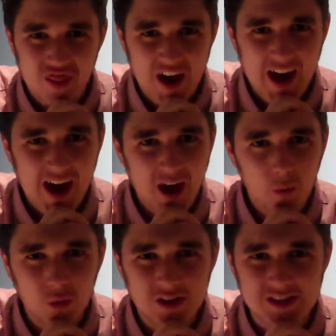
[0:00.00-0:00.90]
That
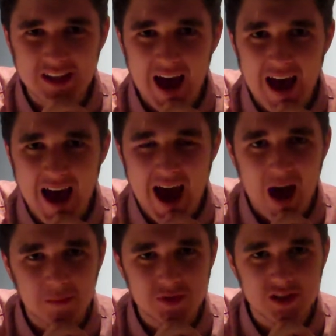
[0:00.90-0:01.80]
was
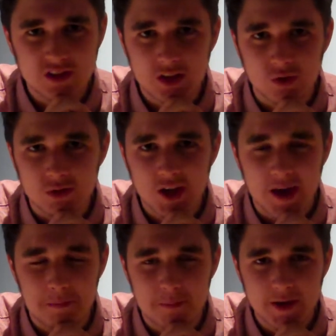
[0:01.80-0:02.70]
absolutely
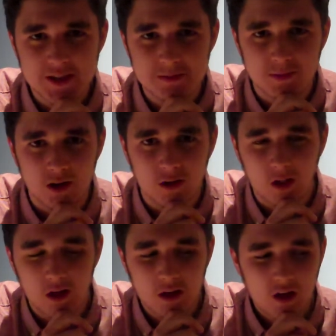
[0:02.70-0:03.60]

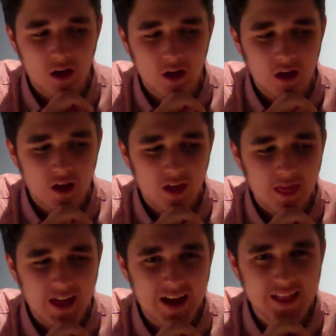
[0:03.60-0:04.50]
abysmal.
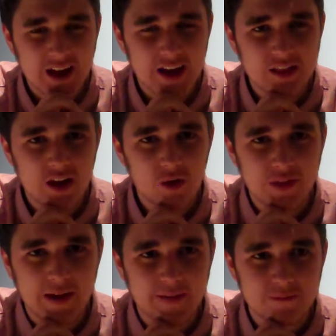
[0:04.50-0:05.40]
And I know
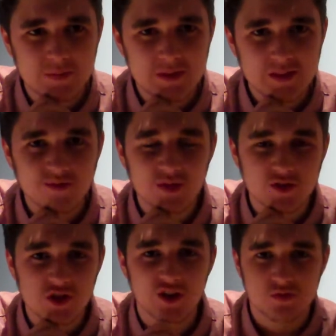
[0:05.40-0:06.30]
that the
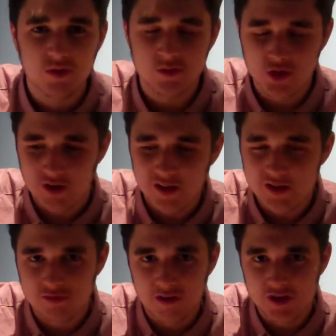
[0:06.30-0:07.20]
show's pretty much going in
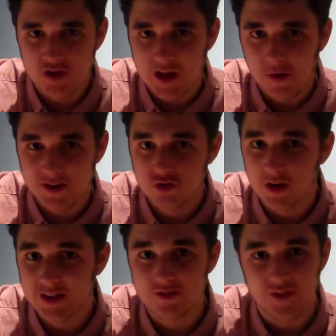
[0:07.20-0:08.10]
a direction now where it's
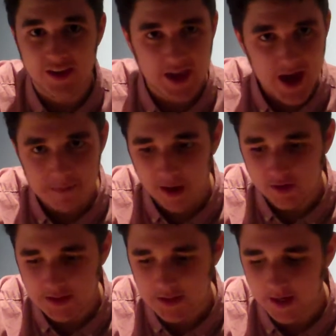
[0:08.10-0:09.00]
trying to forget
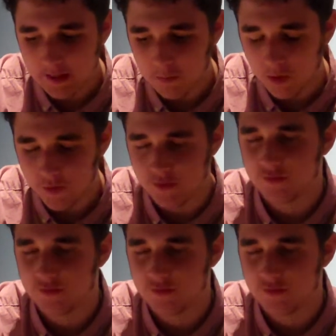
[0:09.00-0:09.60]
about Asylum, what with the